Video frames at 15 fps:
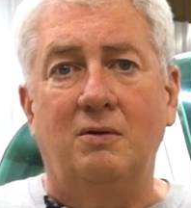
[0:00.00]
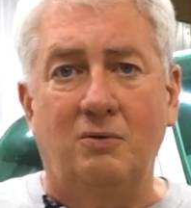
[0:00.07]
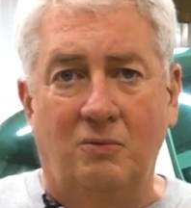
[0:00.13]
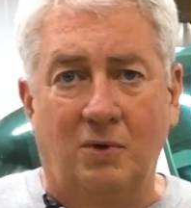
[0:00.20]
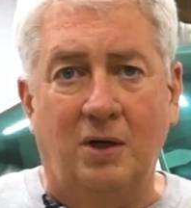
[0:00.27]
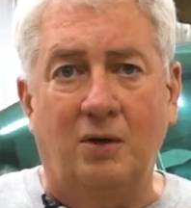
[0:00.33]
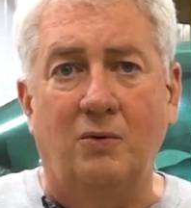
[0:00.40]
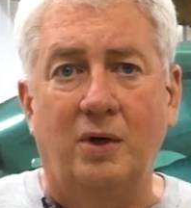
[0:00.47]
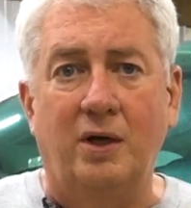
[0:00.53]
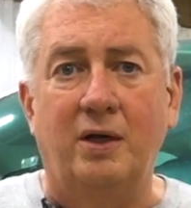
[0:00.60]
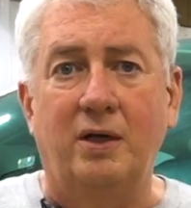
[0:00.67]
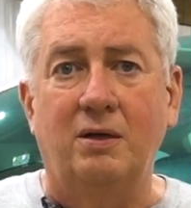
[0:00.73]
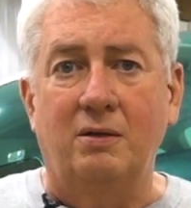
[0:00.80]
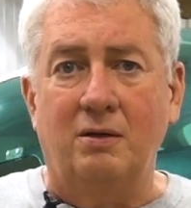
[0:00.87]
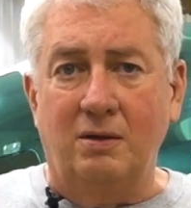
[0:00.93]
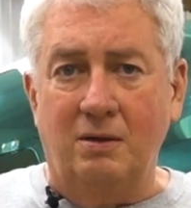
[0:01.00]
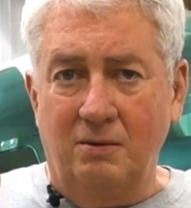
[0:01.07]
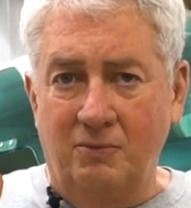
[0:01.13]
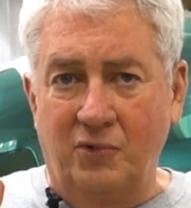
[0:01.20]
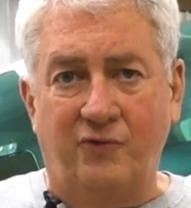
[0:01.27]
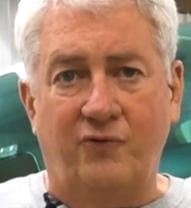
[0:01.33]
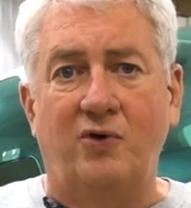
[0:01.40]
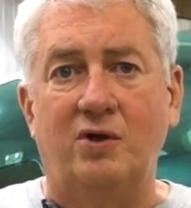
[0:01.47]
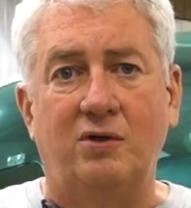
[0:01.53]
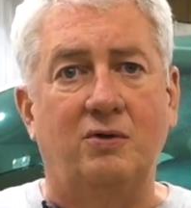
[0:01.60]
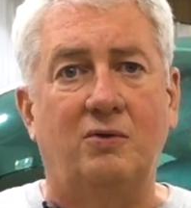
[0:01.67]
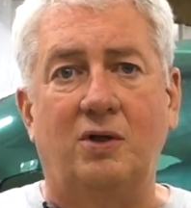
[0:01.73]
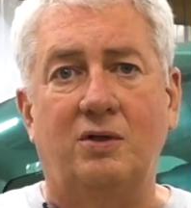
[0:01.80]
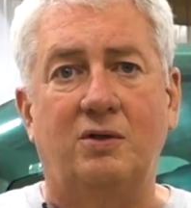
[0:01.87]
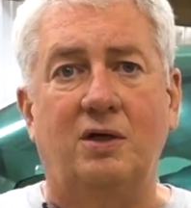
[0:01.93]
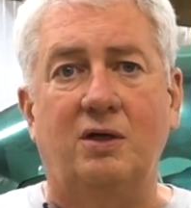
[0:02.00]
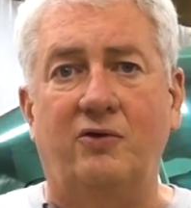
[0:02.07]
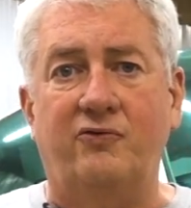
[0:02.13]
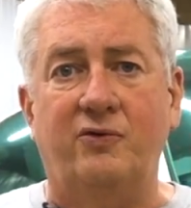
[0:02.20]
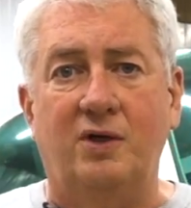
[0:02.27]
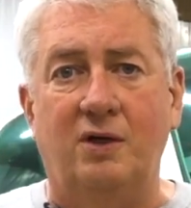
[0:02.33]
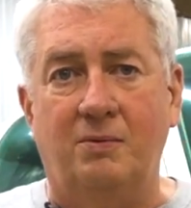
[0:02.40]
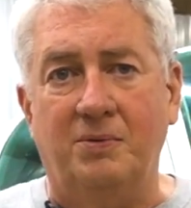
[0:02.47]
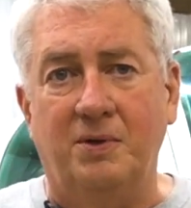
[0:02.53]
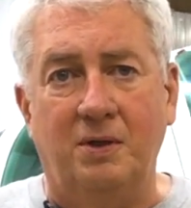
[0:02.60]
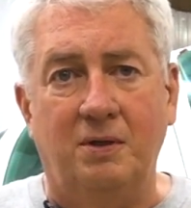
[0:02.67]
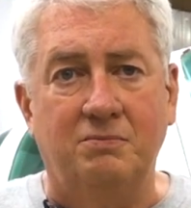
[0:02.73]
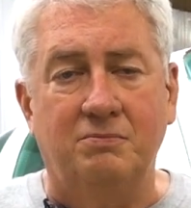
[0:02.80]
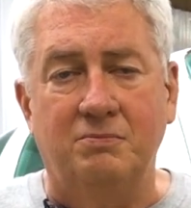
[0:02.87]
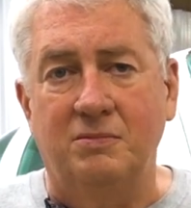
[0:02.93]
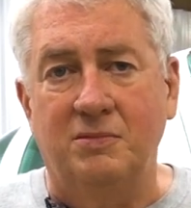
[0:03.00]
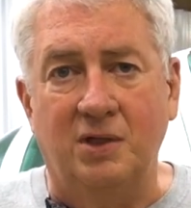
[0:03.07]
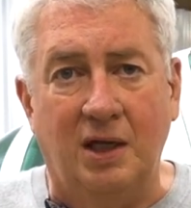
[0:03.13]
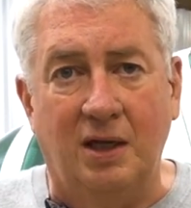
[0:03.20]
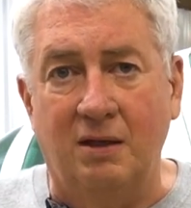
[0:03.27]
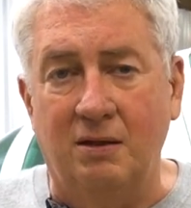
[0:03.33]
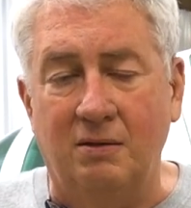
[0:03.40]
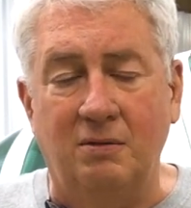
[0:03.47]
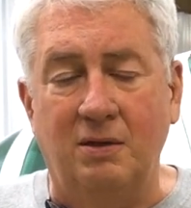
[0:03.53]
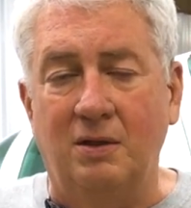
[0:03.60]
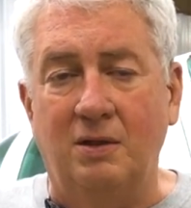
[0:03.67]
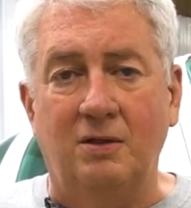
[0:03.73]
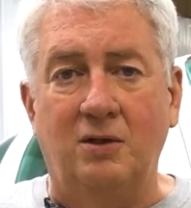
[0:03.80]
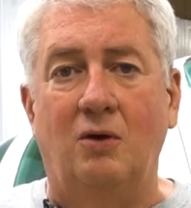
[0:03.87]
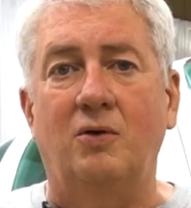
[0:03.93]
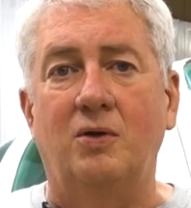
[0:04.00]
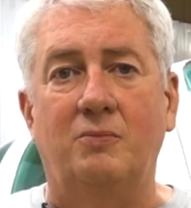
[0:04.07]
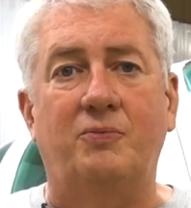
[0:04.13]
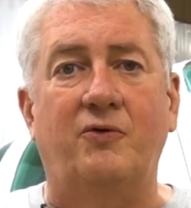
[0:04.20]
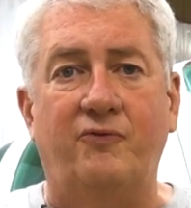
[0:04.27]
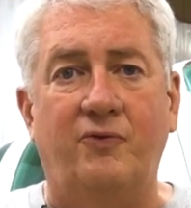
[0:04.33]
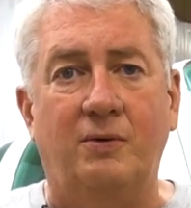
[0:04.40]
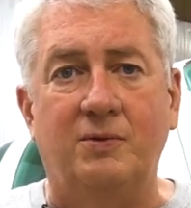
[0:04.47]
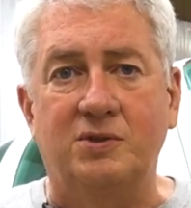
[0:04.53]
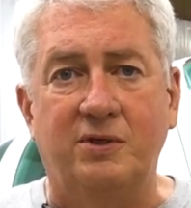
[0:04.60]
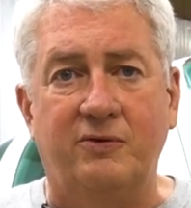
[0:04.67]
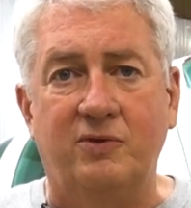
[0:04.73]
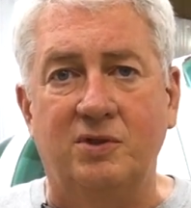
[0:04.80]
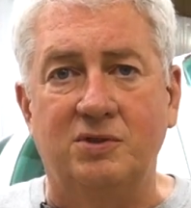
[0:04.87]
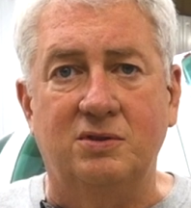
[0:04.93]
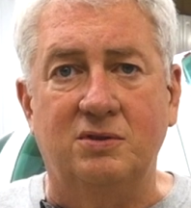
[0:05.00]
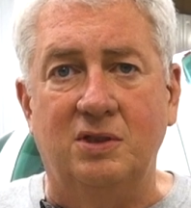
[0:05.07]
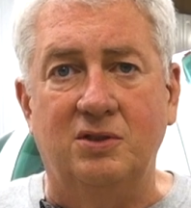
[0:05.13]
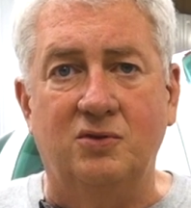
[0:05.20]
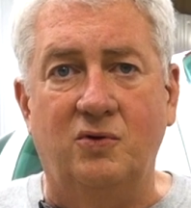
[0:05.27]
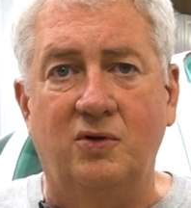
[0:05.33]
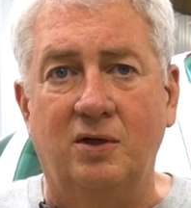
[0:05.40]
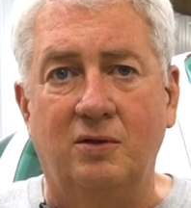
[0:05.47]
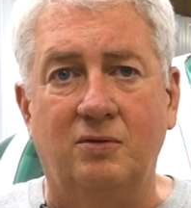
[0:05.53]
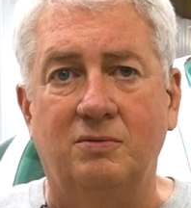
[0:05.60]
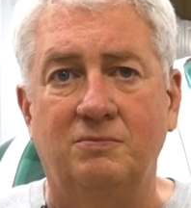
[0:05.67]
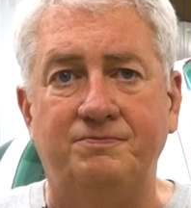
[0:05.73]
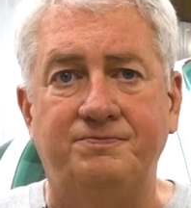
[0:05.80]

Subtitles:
right away before you do anything else in the airplane. And knowing the performance of it is critical.